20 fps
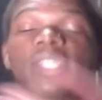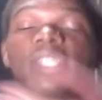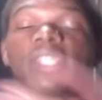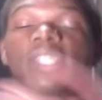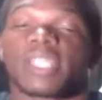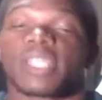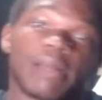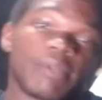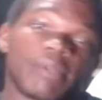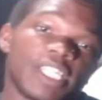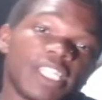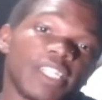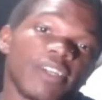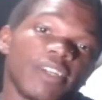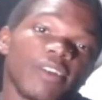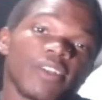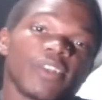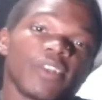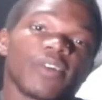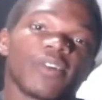I'm still
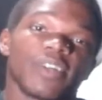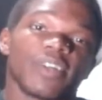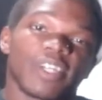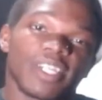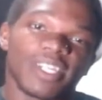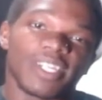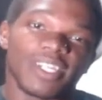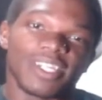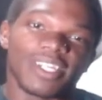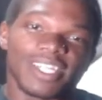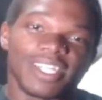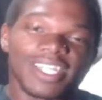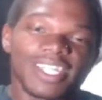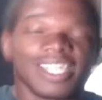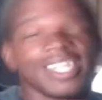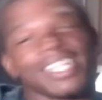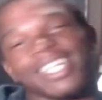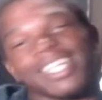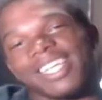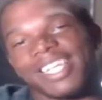doing good.
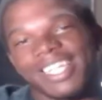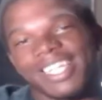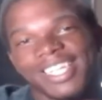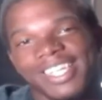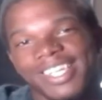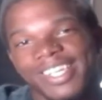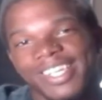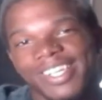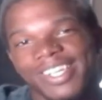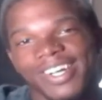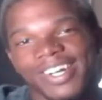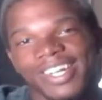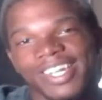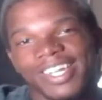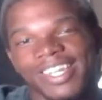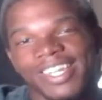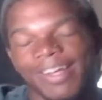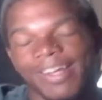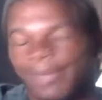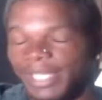Dirty.
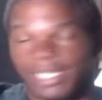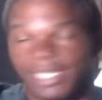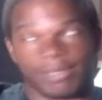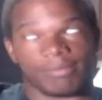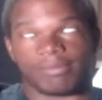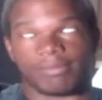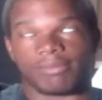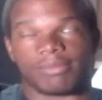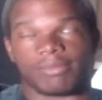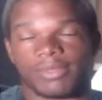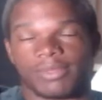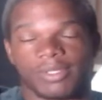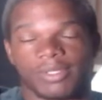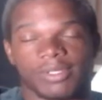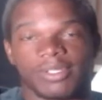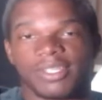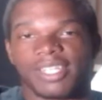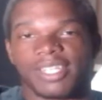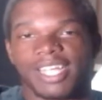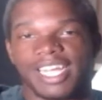I mean,
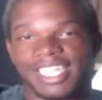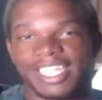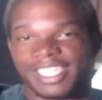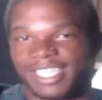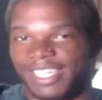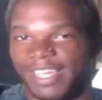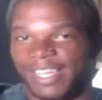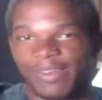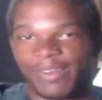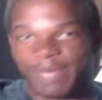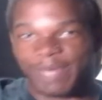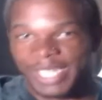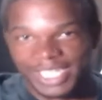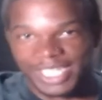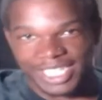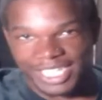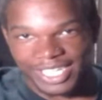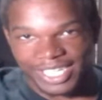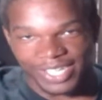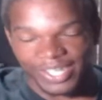I said I was about to
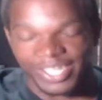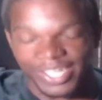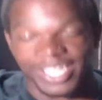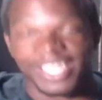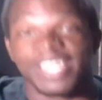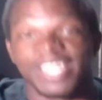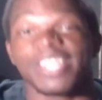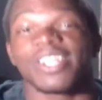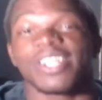say thirty.